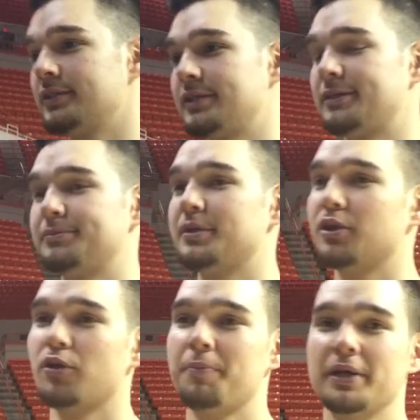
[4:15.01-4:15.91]
I
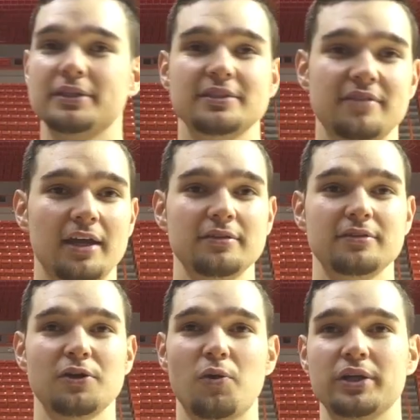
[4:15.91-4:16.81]
know they picked us 10th
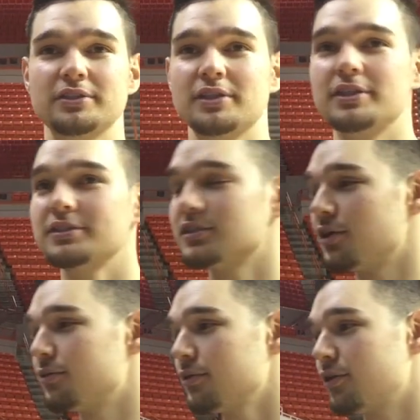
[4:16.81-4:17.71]
going into this,
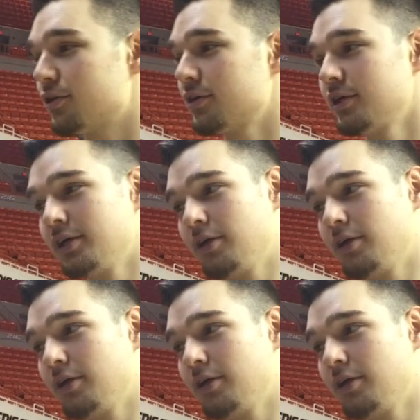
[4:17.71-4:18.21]
so they're